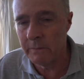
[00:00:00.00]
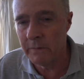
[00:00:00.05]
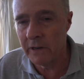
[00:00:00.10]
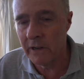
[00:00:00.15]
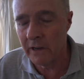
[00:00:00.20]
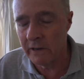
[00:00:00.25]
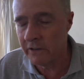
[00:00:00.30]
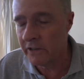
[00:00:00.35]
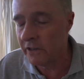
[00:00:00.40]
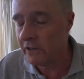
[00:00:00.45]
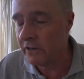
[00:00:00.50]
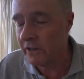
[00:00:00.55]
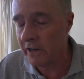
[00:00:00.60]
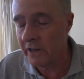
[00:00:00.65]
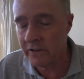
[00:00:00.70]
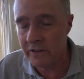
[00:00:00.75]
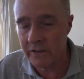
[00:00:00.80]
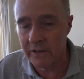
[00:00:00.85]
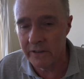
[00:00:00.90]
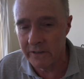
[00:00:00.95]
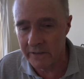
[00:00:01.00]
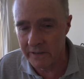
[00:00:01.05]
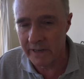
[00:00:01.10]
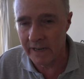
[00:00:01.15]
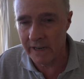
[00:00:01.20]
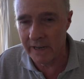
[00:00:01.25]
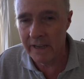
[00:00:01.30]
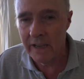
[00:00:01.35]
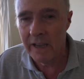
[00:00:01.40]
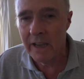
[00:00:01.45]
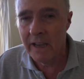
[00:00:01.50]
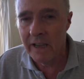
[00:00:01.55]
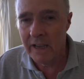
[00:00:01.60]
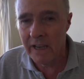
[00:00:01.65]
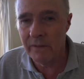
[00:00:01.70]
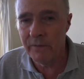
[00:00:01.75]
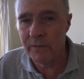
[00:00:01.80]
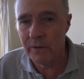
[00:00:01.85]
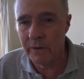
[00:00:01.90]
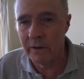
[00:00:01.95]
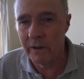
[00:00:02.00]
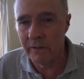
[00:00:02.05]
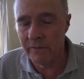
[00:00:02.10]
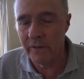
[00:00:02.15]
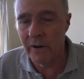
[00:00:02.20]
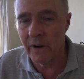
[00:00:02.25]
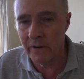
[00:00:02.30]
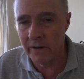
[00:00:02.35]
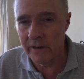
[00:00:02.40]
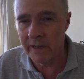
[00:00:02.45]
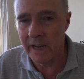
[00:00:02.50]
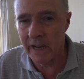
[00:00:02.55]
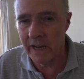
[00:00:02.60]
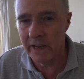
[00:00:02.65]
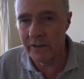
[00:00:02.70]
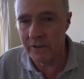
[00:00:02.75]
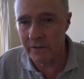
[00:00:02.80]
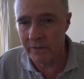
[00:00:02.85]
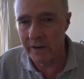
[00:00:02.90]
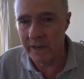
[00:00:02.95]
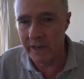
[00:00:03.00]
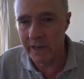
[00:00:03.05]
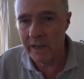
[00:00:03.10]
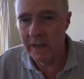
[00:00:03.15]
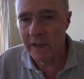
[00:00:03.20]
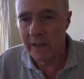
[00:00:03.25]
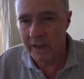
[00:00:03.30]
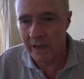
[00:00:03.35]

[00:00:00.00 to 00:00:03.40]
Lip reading: but I suggest that if you're in a foreign country